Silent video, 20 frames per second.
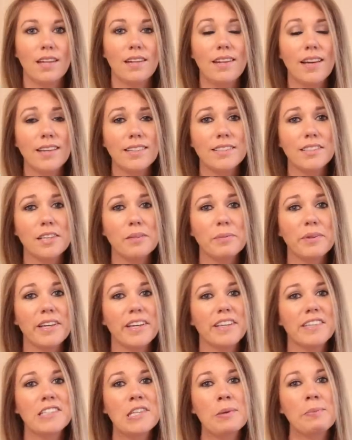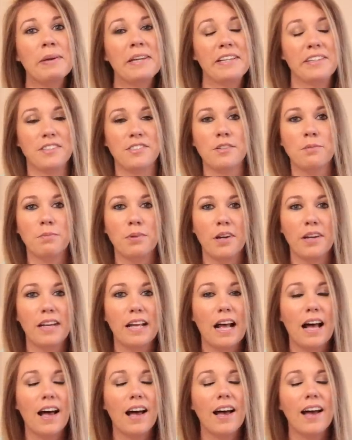Next up is my Instant Pot.
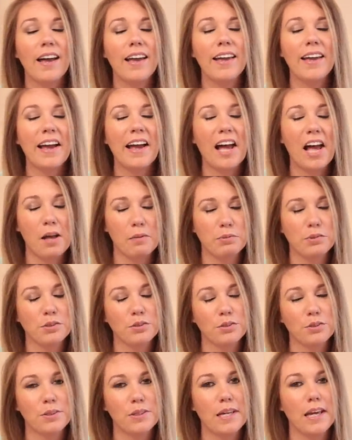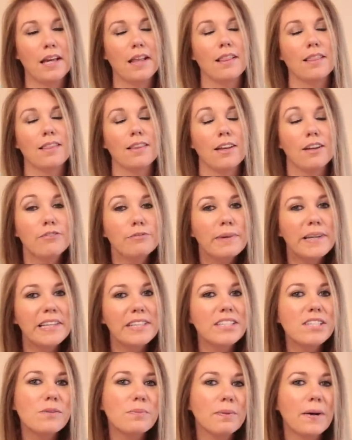I absolutely love my
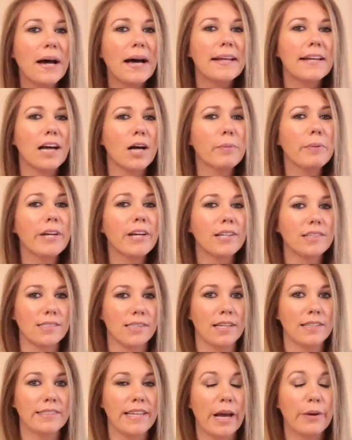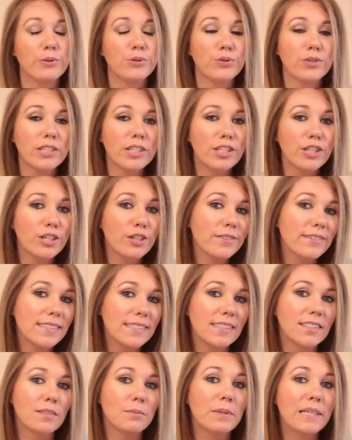Instant Pot. I'll be honest guys, I was really
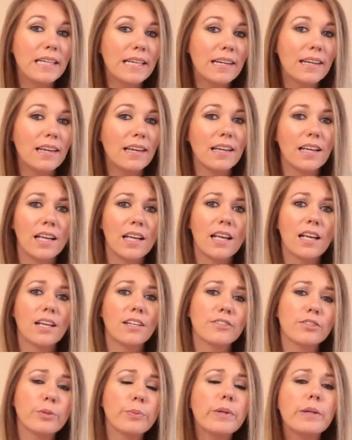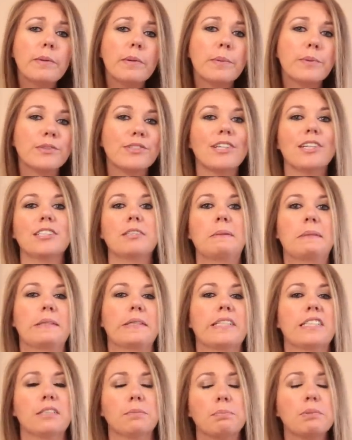nervous in the beginning. So many people talked about
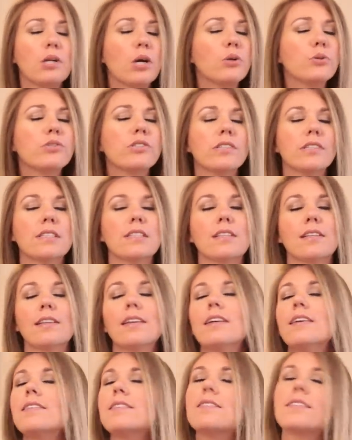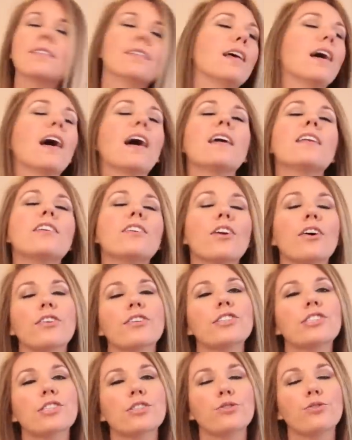explosions and this and that and all
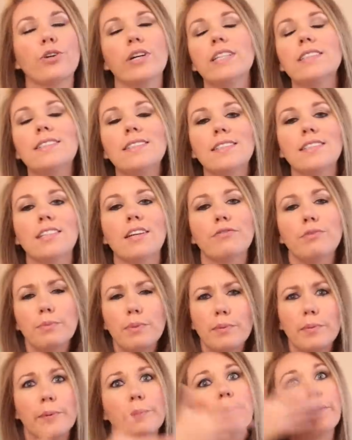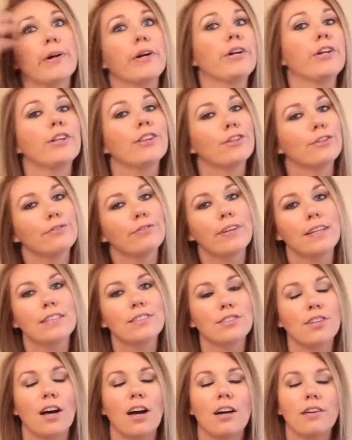this crazy stuff and people burning their
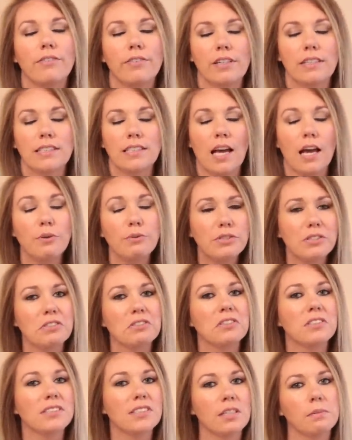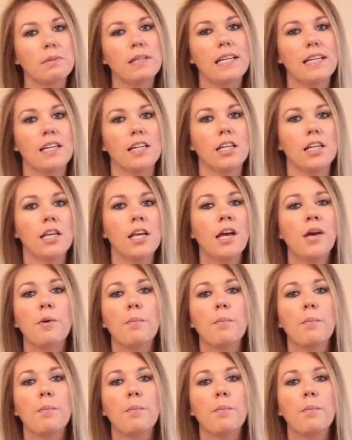face off and I was a little intimidated,